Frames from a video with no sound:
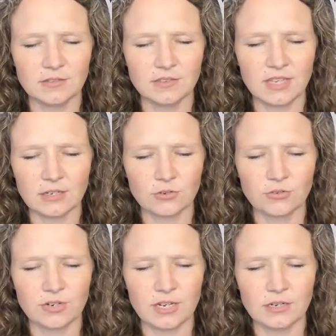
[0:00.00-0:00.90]
that
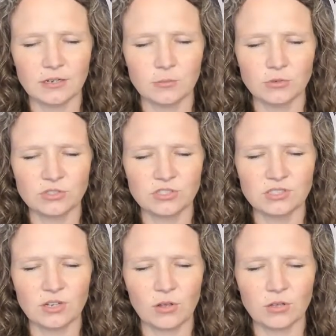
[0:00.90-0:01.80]
create emotions.
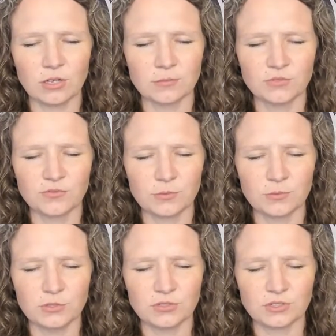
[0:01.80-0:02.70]
It all comes from the
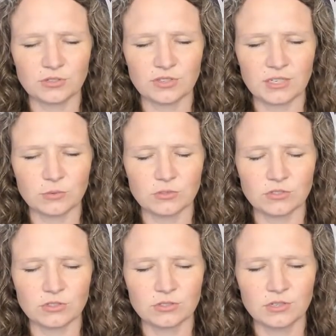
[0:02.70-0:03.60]
musical language.